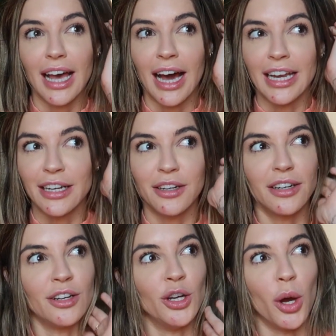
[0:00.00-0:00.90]
I
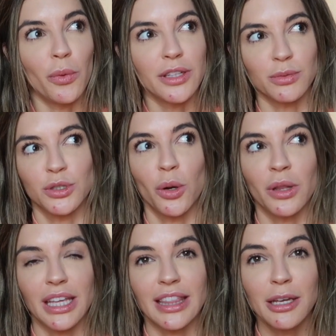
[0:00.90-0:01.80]
didn't know this was
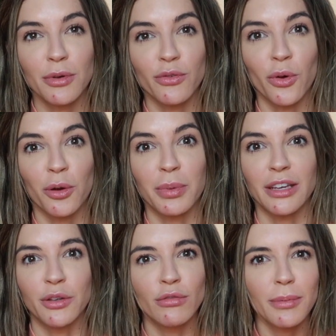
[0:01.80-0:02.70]
totally a thing before, but
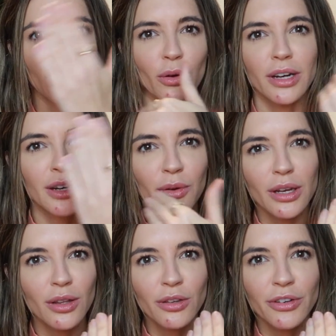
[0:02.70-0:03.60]
if you rub coconut
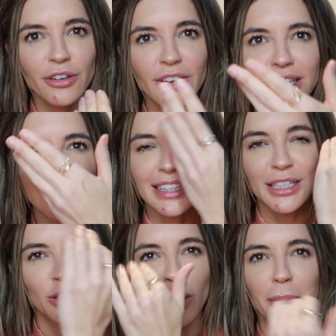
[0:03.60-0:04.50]
oil all over your face and
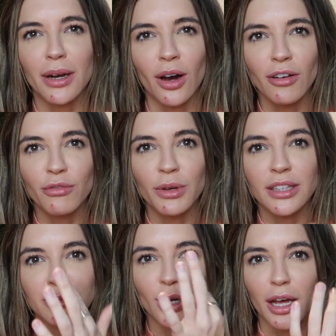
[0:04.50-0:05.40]
then you wipe it off
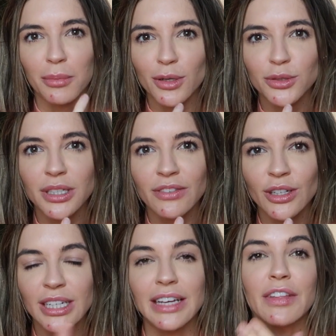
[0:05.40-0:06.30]
with some cotton balls or
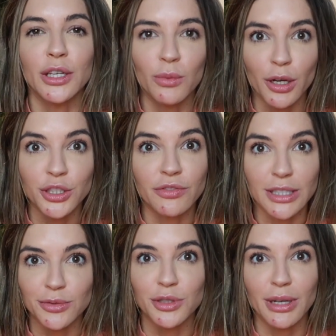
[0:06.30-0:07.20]
whatever, and then you wash your
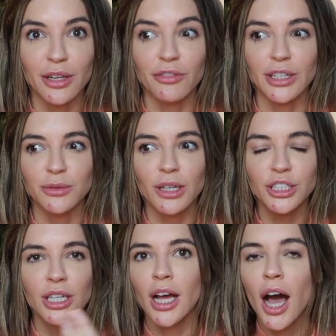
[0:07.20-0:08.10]
face with your regular face
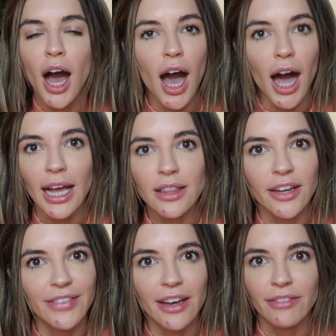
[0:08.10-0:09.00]
wash, I
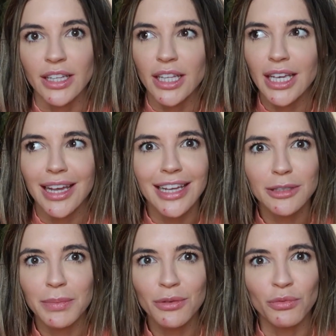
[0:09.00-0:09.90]
love that feeling.
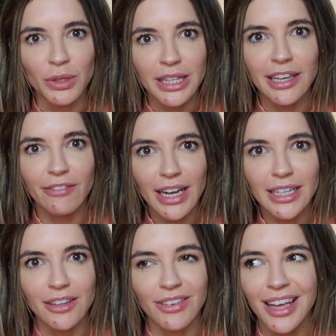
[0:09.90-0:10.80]
It's been really
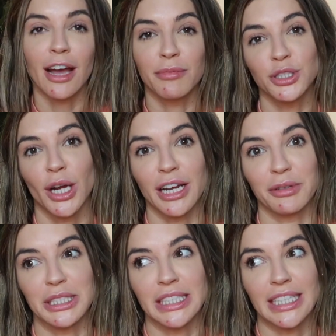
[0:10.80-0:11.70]
effective. I've been trying it
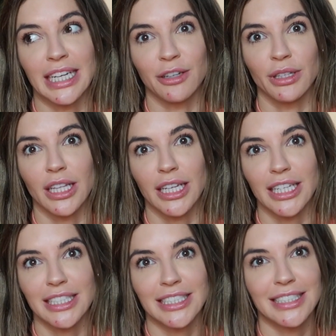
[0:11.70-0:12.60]
recently and I really like
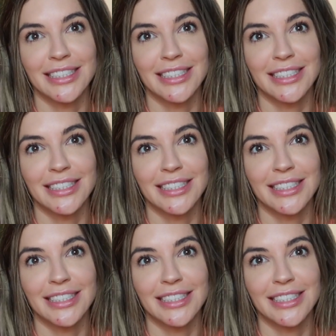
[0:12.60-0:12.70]
it.